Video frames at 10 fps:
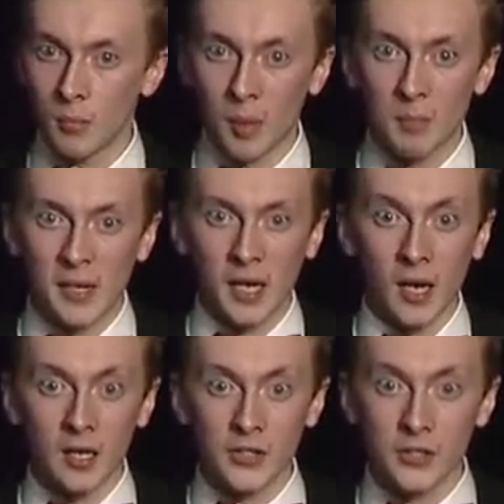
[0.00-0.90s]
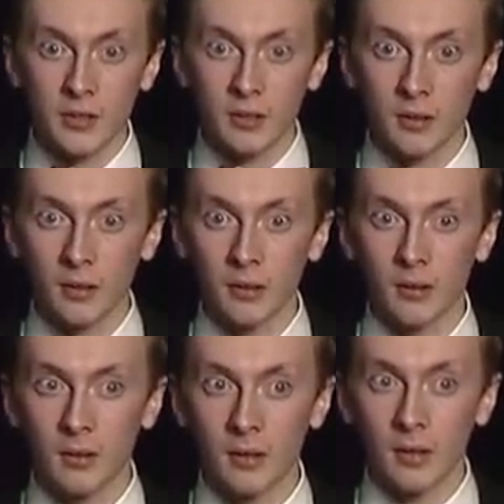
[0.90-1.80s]
but because
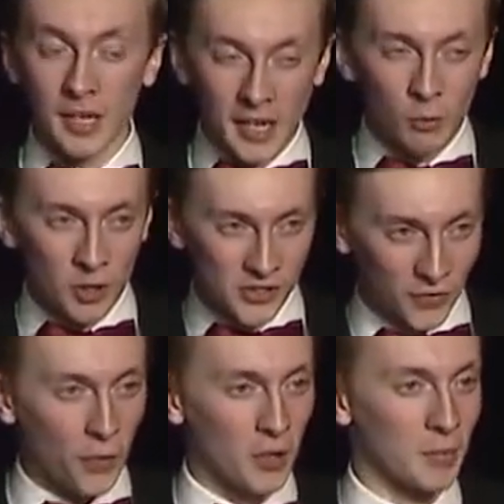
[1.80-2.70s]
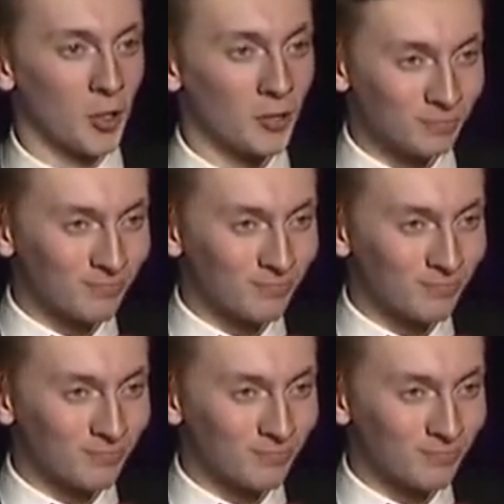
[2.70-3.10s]
it was affordable.